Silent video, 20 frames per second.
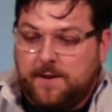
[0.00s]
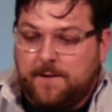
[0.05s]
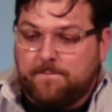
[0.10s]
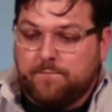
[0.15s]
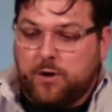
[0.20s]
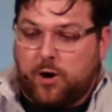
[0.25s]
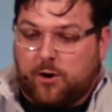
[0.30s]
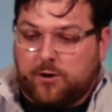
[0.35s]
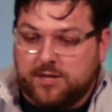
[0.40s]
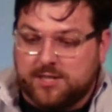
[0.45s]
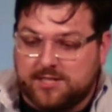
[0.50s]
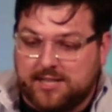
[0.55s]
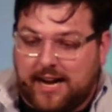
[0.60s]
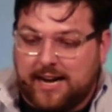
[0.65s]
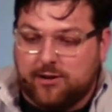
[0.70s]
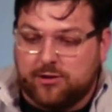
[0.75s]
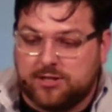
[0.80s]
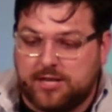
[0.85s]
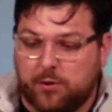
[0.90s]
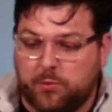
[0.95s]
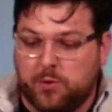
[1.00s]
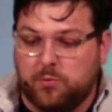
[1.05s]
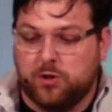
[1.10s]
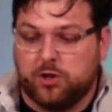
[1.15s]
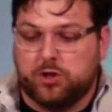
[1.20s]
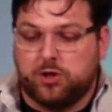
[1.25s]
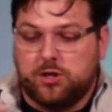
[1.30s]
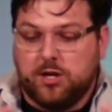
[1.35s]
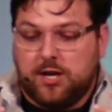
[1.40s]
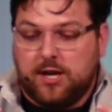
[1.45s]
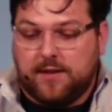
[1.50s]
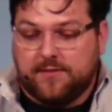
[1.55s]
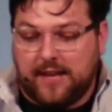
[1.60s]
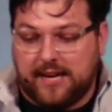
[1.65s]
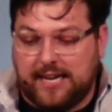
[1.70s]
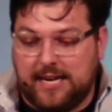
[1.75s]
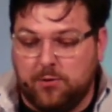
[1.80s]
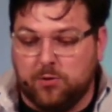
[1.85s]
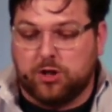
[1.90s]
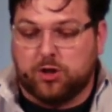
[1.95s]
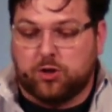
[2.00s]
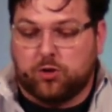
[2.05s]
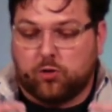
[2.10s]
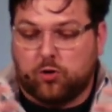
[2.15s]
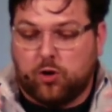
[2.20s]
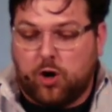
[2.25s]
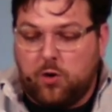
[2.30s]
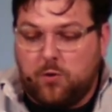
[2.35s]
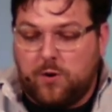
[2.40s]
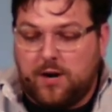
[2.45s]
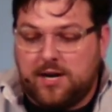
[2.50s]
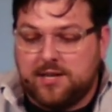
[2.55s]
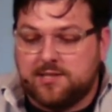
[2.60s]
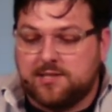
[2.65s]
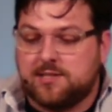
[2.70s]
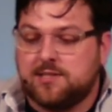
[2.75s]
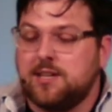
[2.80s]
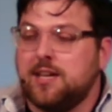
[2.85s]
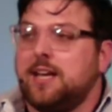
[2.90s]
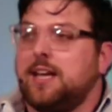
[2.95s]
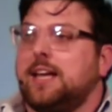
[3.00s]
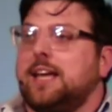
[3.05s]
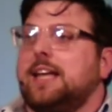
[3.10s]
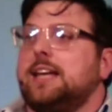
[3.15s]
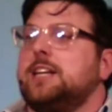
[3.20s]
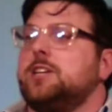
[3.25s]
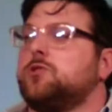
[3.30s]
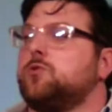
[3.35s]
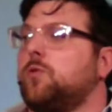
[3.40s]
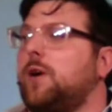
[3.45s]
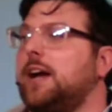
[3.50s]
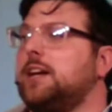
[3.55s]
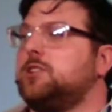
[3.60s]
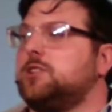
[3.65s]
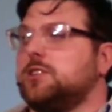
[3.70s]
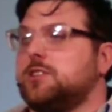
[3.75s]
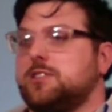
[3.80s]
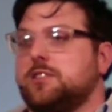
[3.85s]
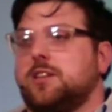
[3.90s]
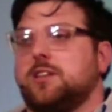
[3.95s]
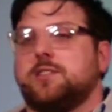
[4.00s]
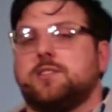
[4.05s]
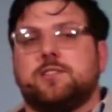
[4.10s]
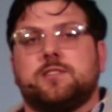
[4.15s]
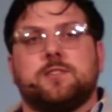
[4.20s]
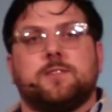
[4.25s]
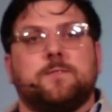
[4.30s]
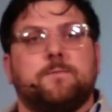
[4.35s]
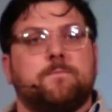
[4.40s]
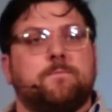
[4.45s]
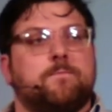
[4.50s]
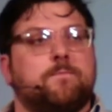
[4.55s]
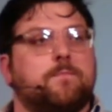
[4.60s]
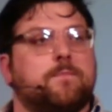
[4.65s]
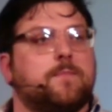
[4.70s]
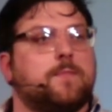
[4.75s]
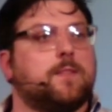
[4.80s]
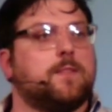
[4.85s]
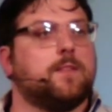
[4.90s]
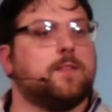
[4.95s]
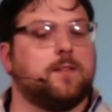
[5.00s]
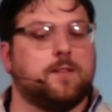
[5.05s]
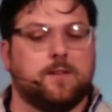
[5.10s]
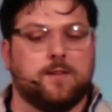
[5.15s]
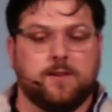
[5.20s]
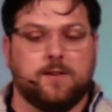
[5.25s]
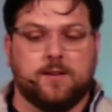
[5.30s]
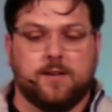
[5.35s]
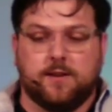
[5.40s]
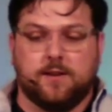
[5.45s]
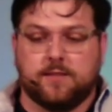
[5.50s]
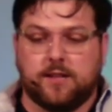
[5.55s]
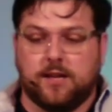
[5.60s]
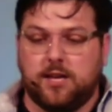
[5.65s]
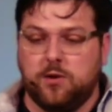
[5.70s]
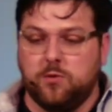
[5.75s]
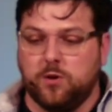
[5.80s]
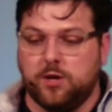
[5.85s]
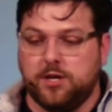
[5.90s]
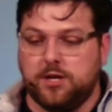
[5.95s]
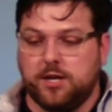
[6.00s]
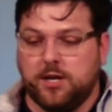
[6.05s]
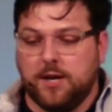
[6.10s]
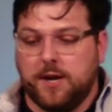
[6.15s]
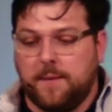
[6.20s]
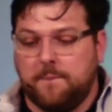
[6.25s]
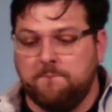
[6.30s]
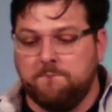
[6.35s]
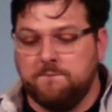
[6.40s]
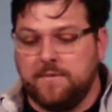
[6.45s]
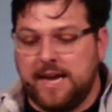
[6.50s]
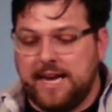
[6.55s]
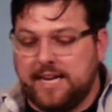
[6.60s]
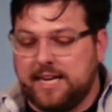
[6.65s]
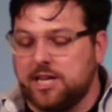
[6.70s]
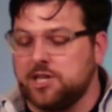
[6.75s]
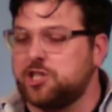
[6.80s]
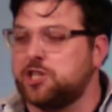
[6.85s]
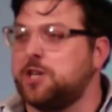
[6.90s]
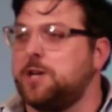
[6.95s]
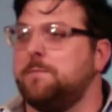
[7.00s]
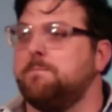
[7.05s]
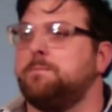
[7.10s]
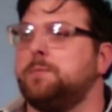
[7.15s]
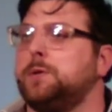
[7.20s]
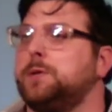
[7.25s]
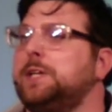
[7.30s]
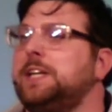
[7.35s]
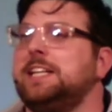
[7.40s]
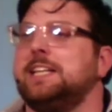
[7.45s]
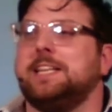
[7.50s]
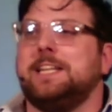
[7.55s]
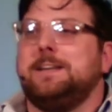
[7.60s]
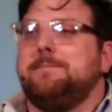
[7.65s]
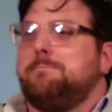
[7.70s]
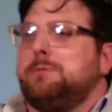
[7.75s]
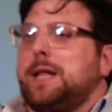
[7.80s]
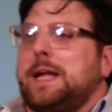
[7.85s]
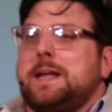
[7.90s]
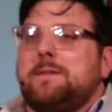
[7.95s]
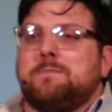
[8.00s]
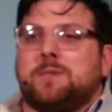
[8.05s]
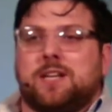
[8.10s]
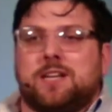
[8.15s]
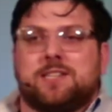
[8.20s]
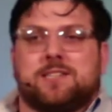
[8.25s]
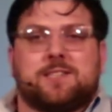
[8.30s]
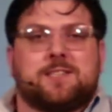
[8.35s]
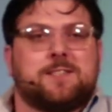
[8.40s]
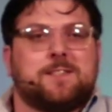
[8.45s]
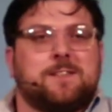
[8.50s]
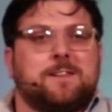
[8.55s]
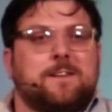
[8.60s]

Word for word: our desires that we would that He would grow us in His righteousness, that He would make us completely blameless